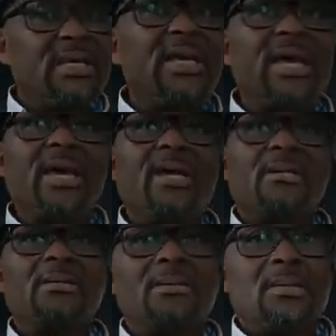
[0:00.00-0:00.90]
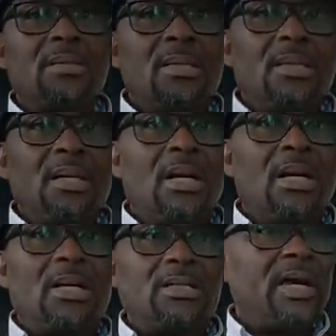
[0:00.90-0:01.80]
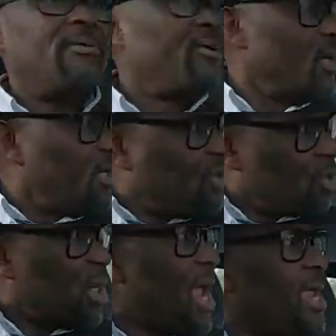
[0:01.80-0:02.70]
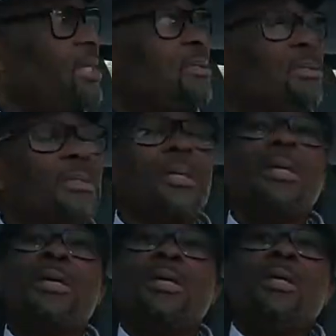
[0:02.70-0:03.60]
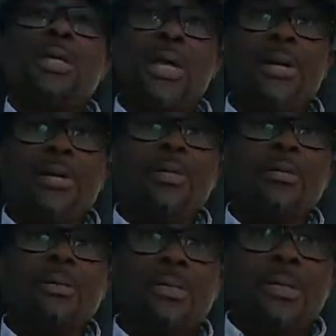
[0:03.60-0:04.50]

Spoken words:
here, they are really trying, you know,